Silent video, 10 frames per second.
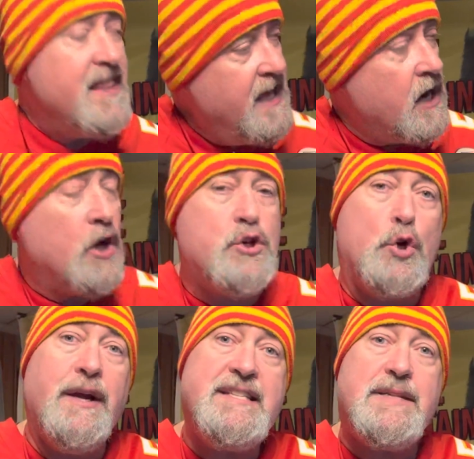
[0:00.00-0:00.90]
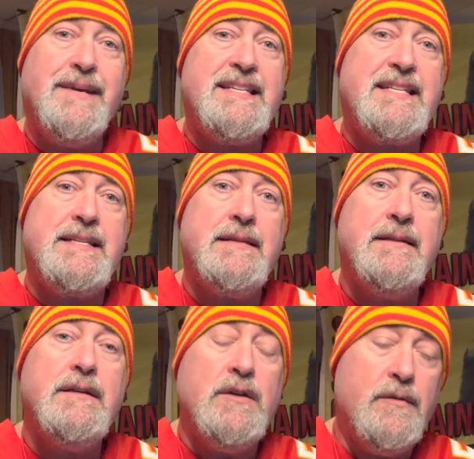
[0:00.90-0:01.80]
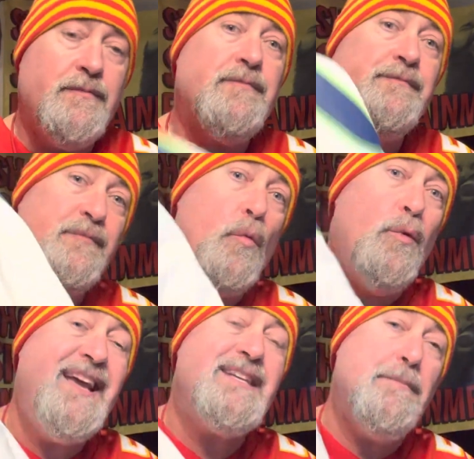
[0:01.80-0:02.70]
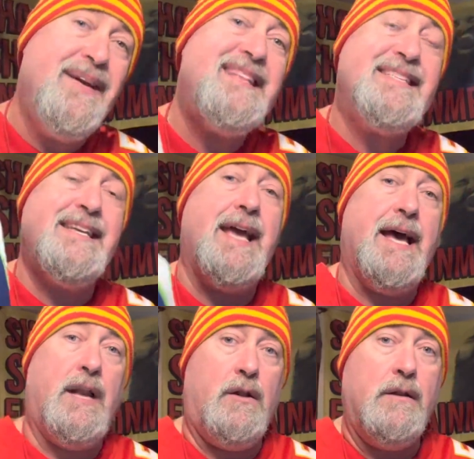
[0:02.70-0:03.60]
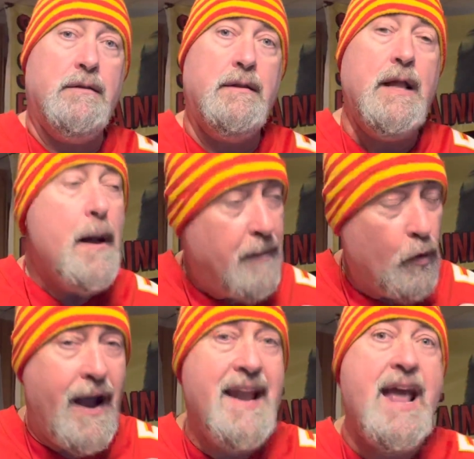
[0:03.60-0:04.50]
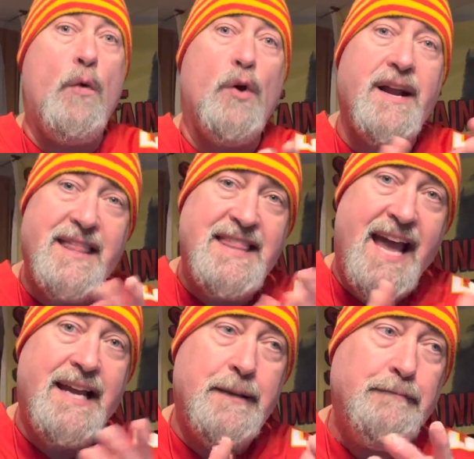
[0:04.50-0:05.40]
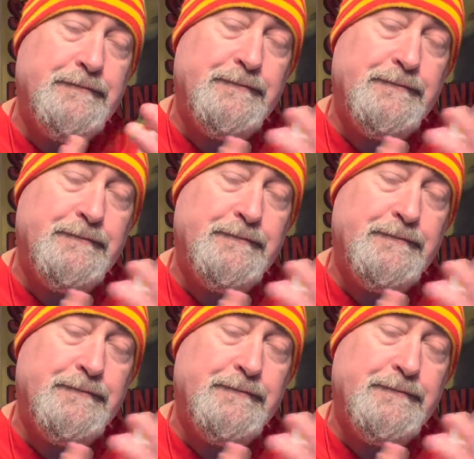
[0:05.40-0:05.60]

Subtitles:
Then on Christmas, we get to beat Seattle. But right now, we're going to thank them